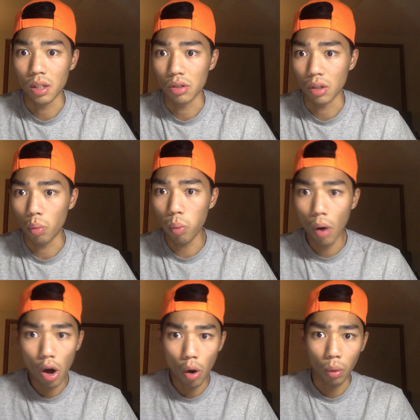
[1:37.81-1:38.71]
I was like,
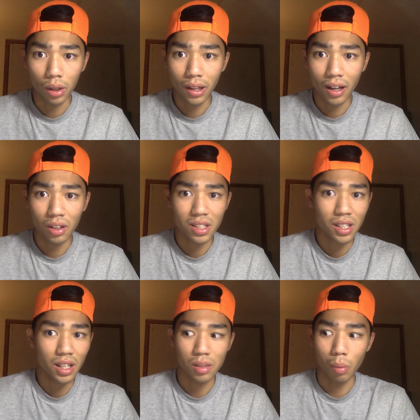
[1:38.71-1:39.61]
whoa, what the hell is
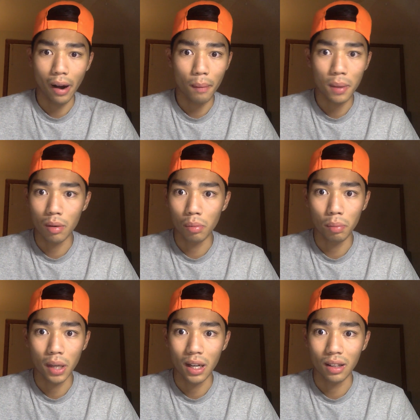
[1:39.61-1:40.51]
this? Why are people
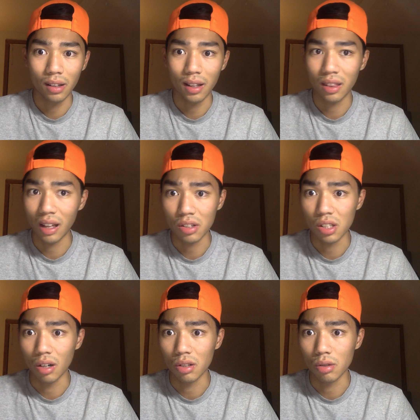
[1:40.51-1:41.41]
paying
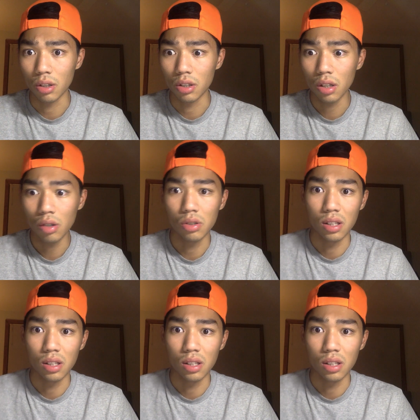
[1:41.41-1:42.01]
$1,000 for these shoes?